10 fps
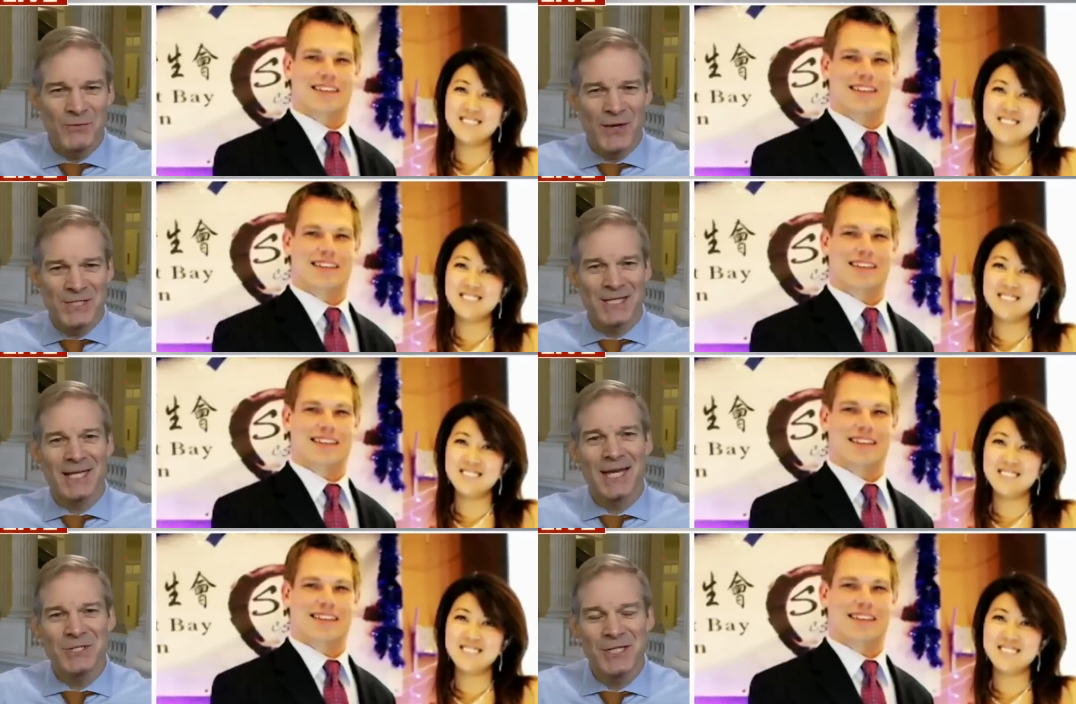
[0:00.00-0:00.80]

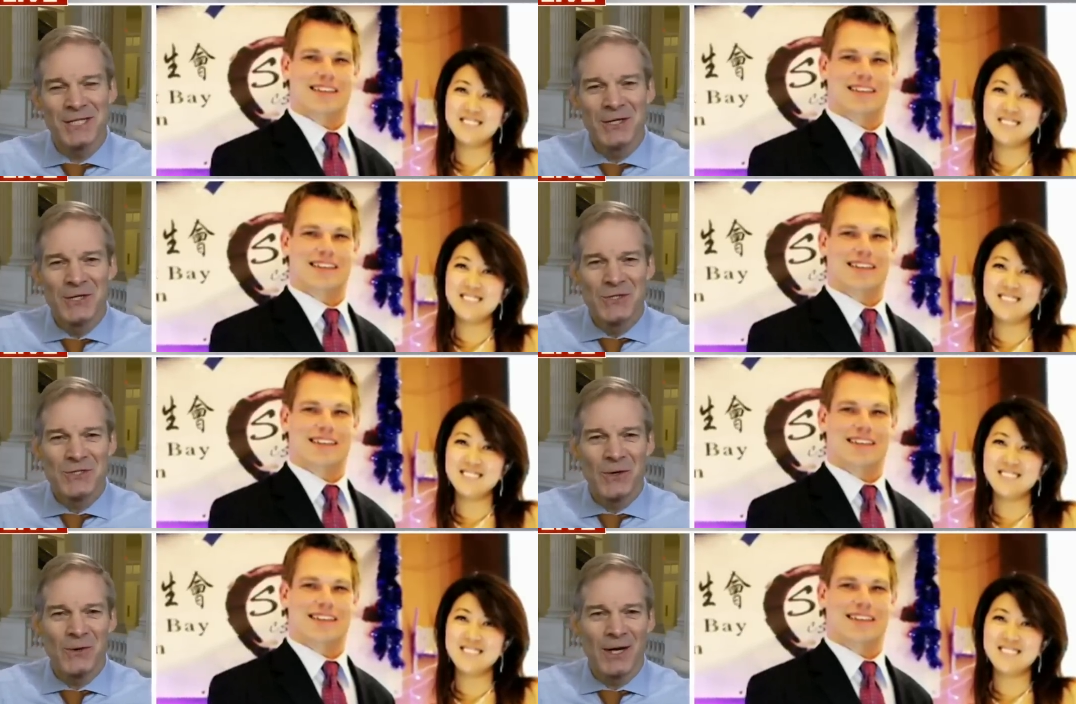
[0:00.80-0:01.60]
Speaker 1: investigation.
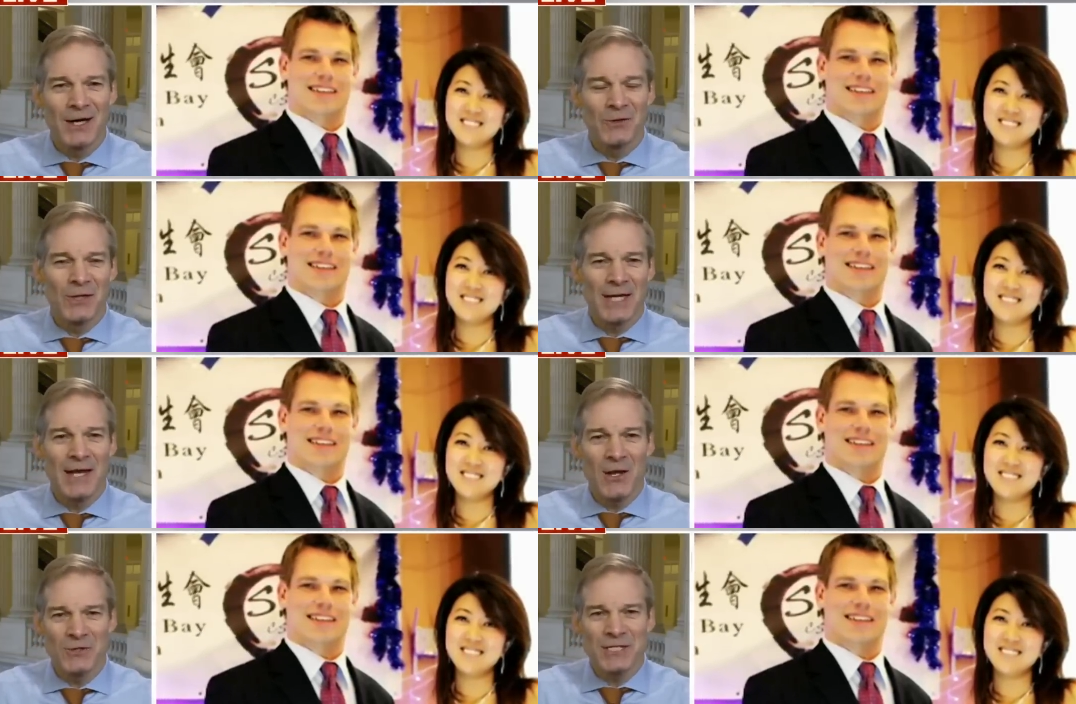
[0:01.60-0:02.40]
So uh, look
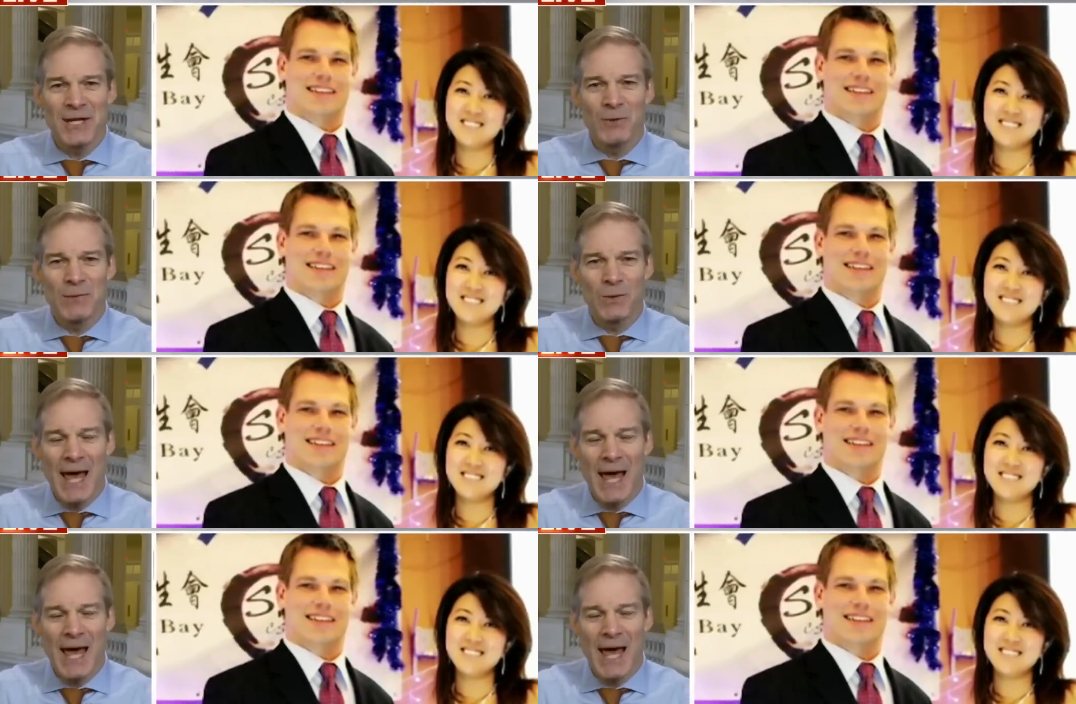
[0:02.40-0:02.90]
and understand when, when